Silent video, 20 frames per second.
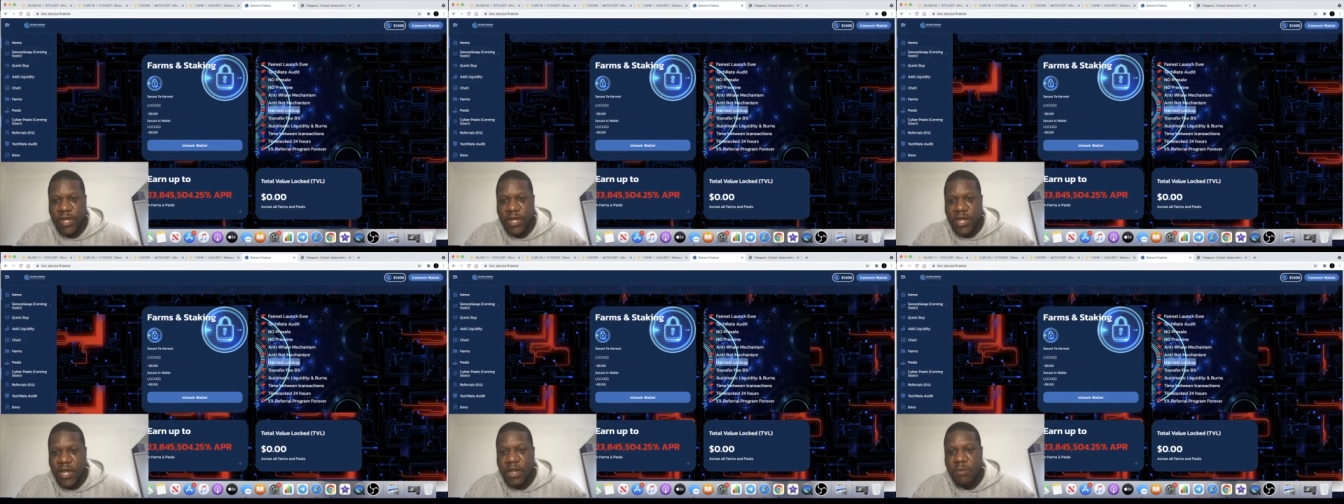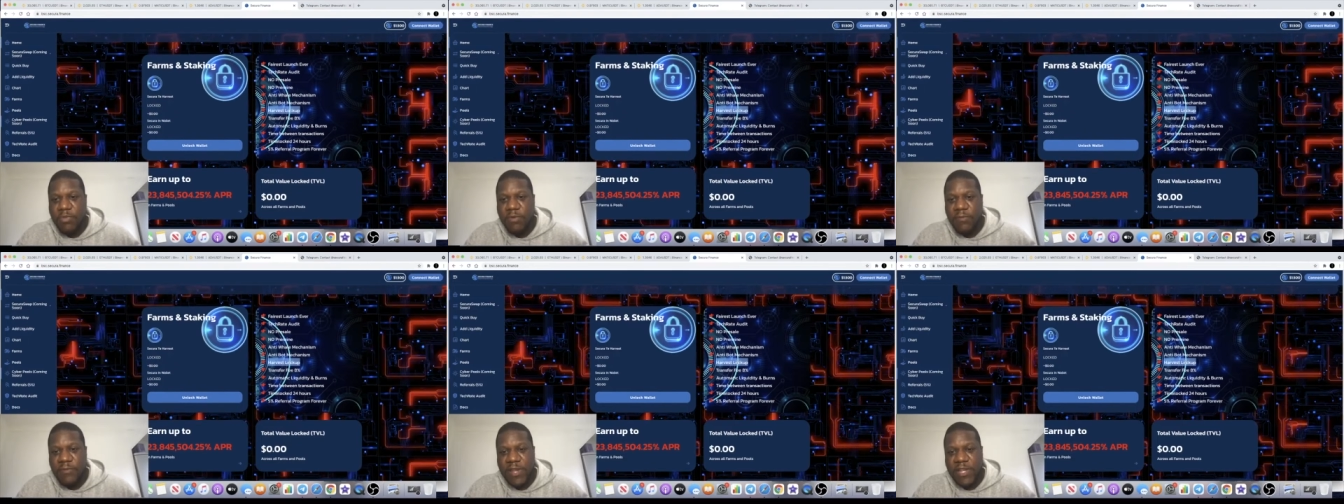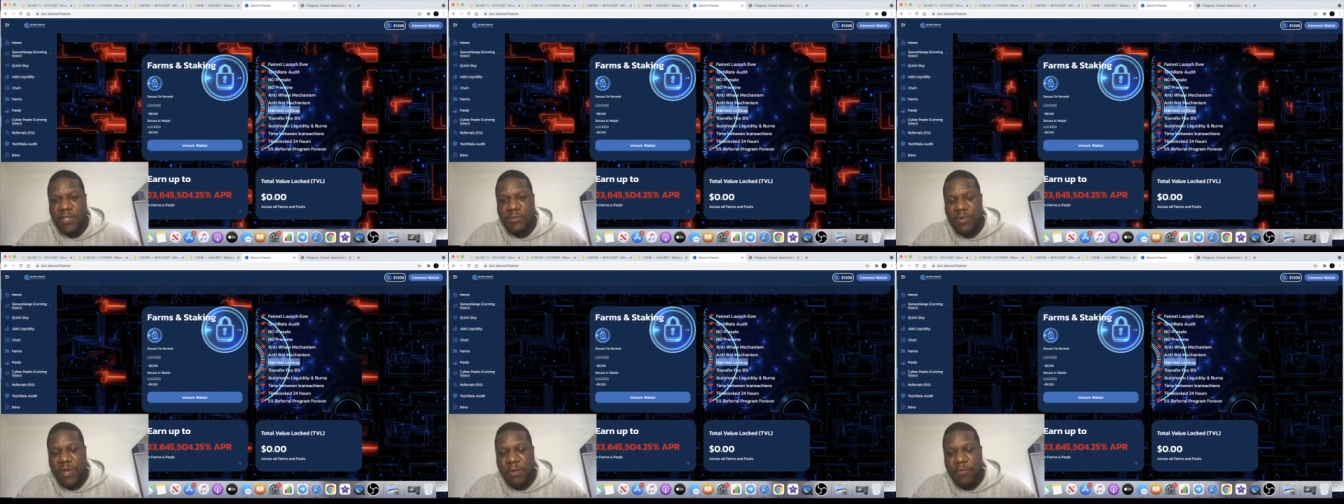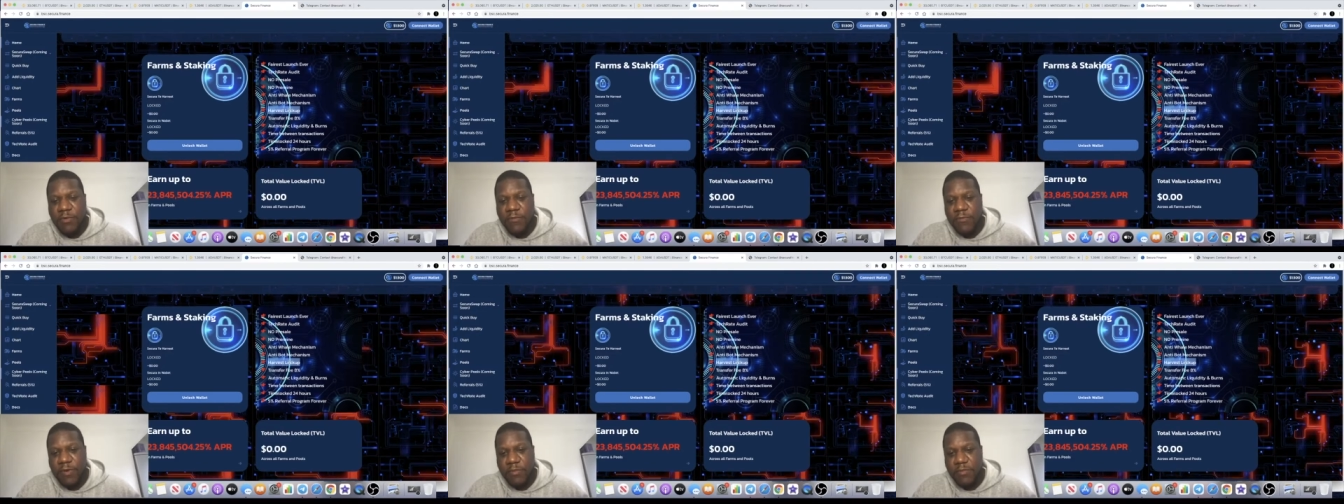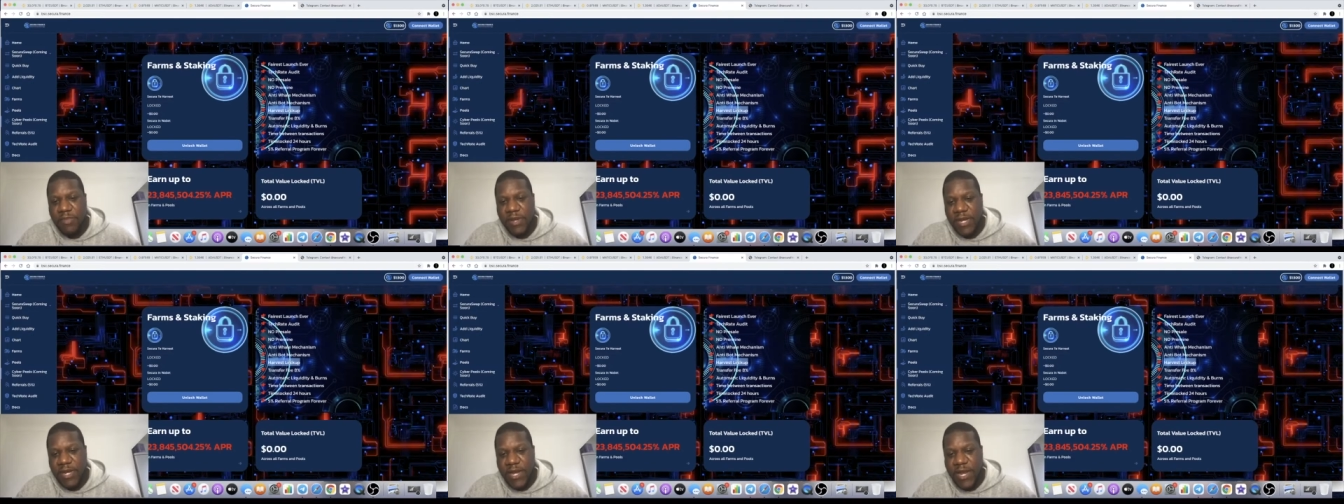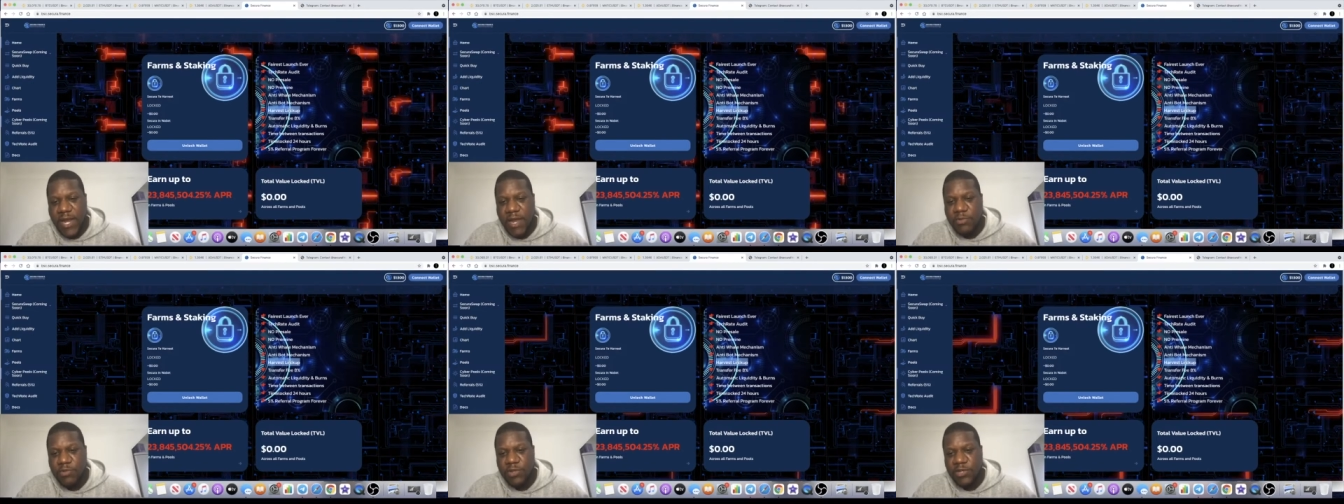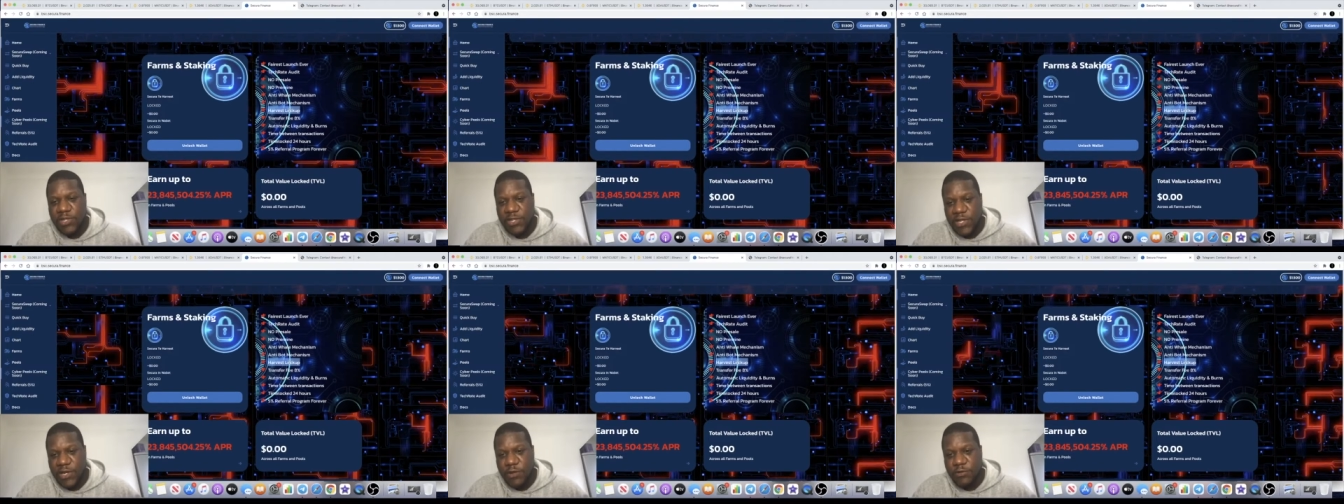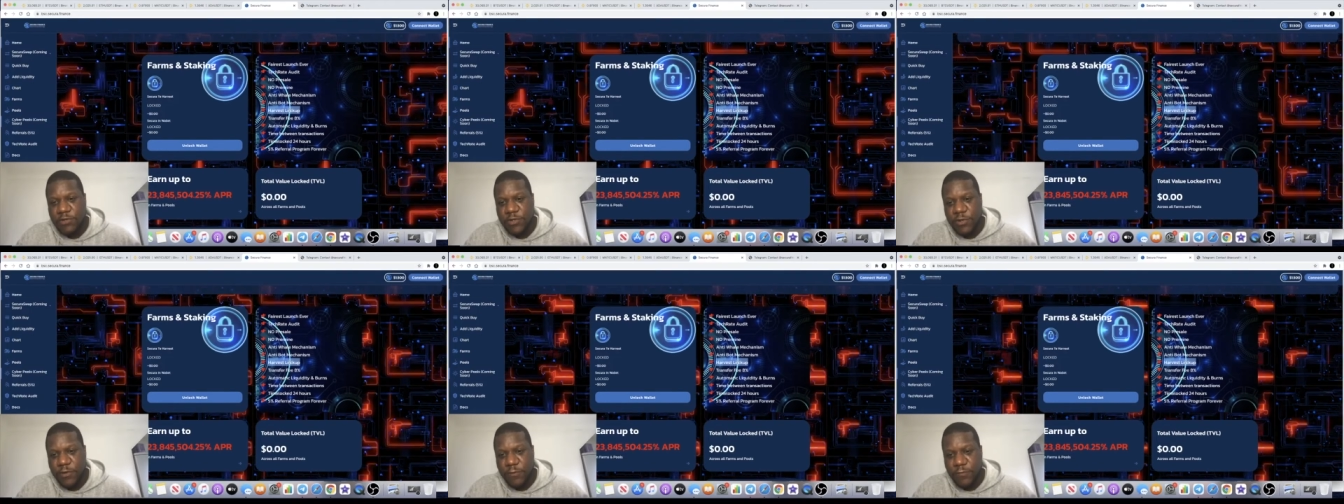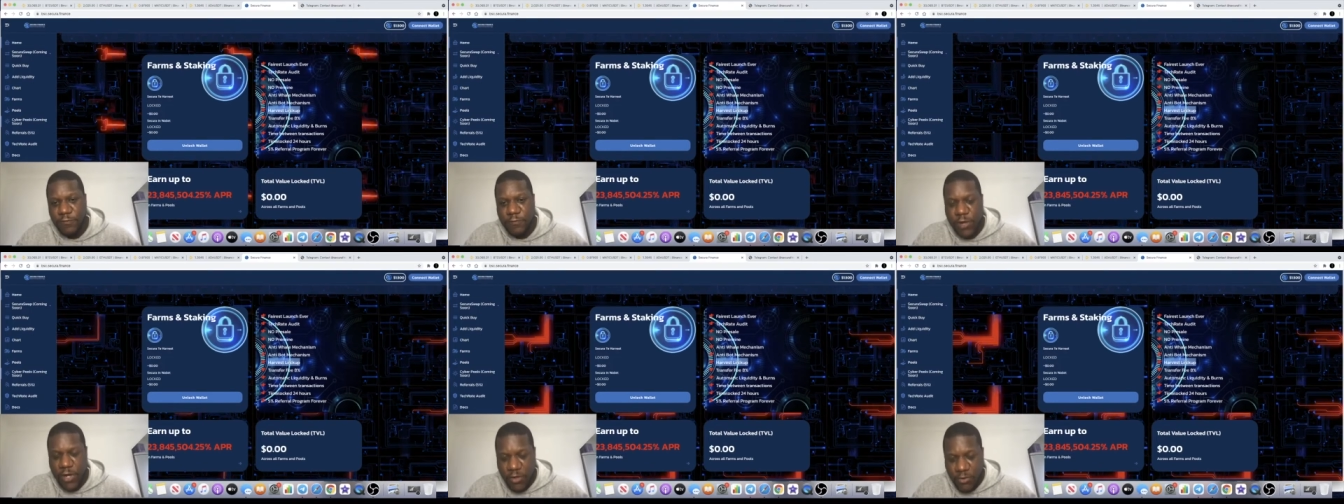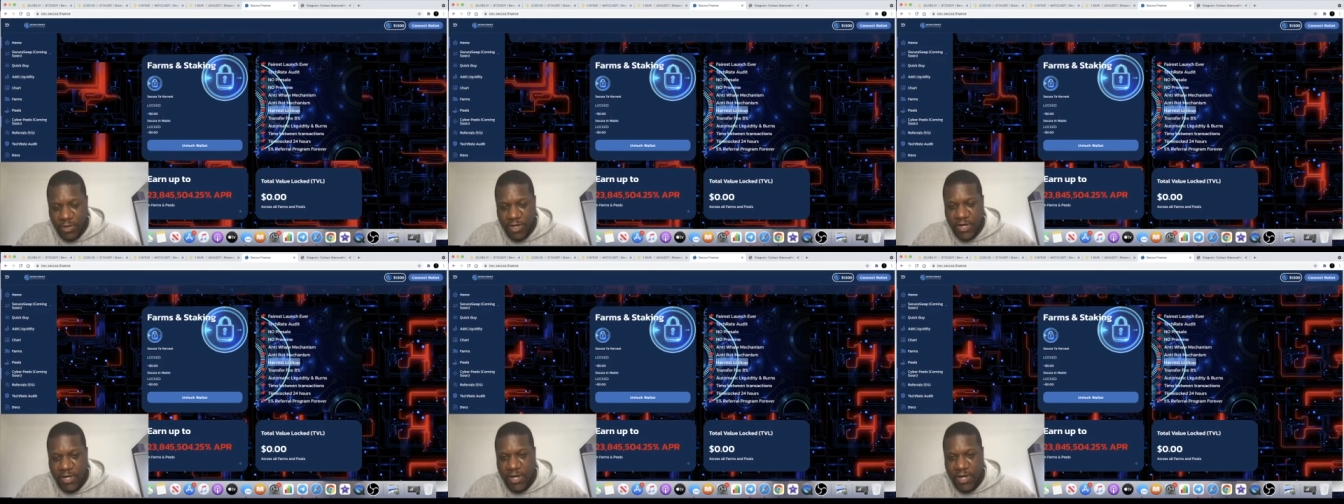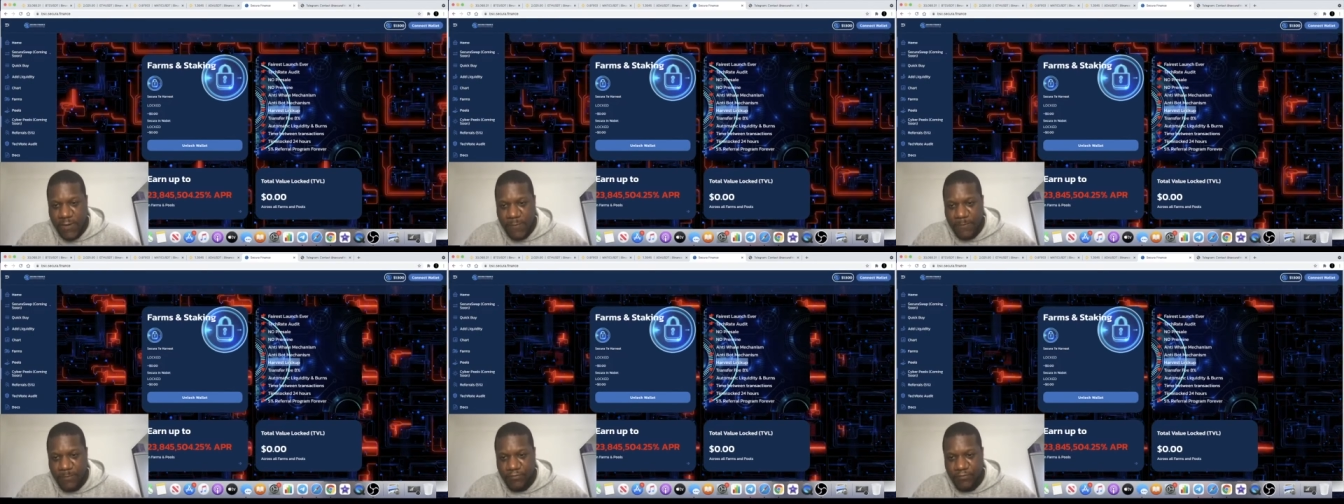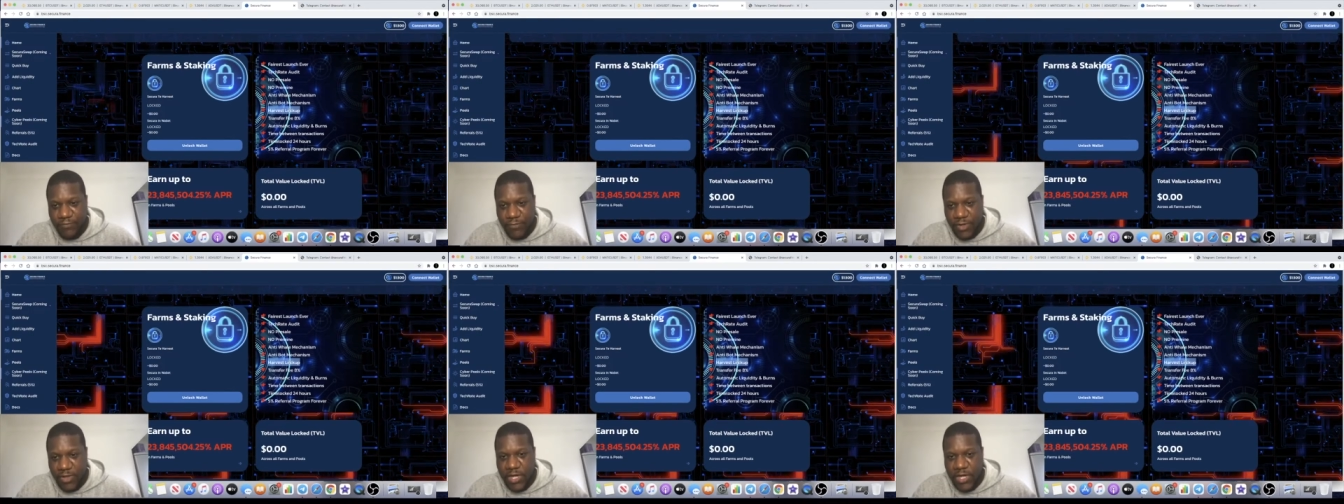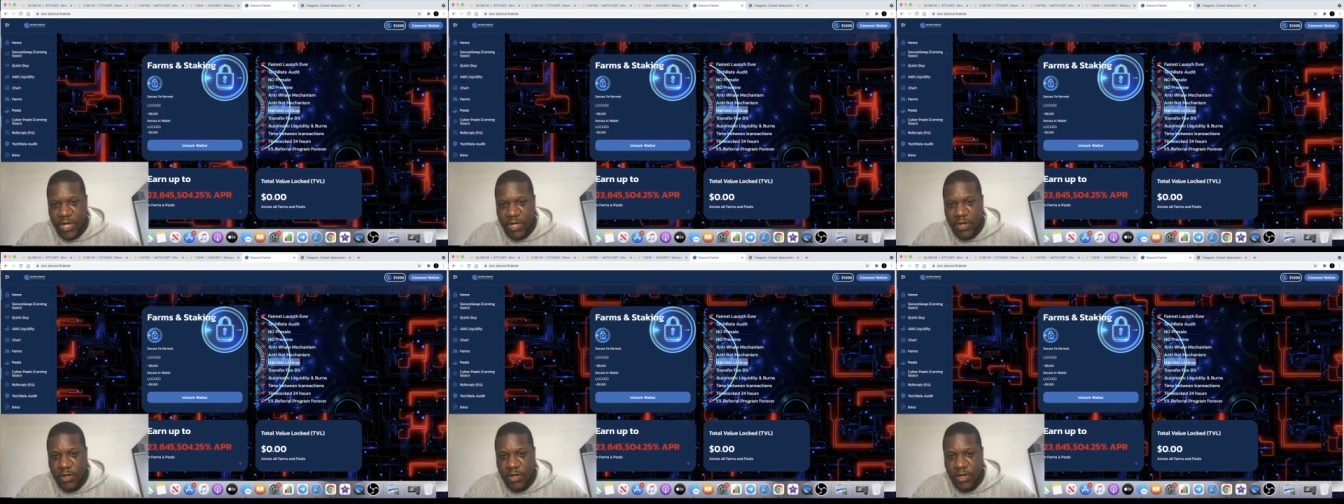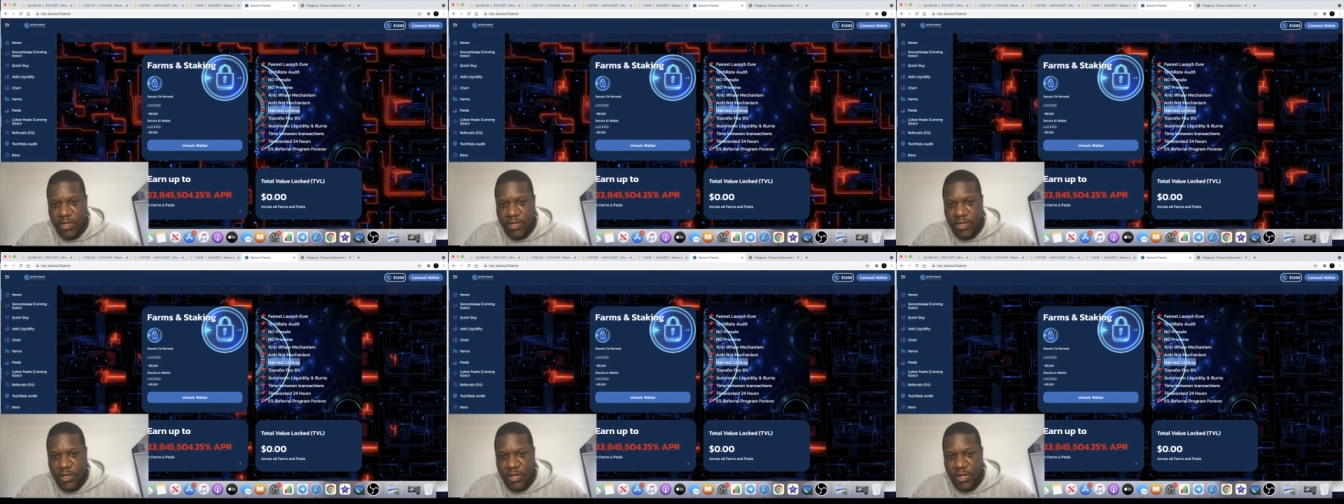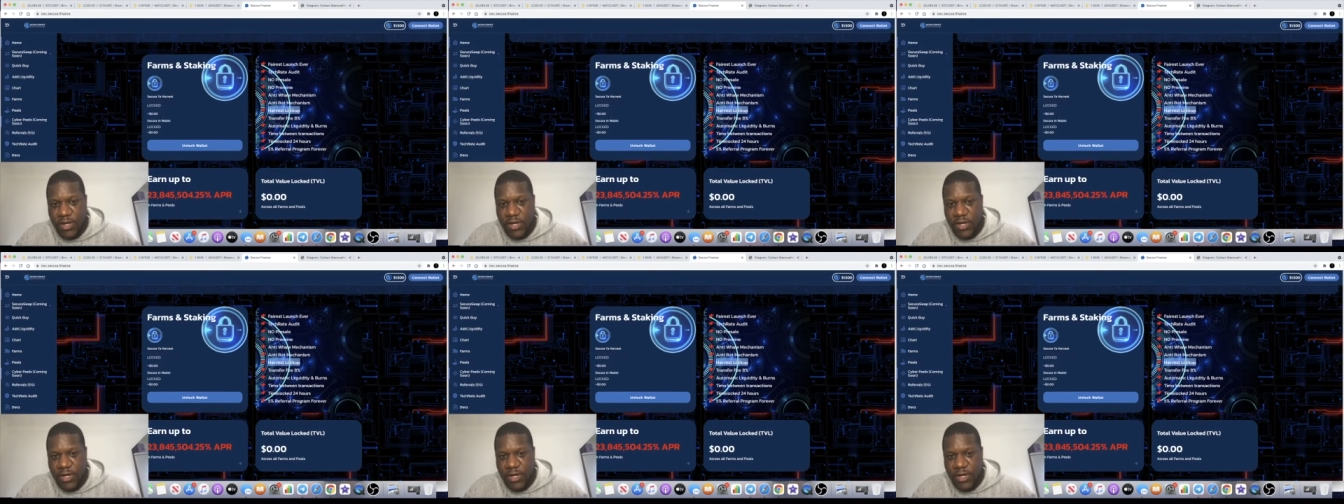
it prevents people from being able to sell so frequently okay guys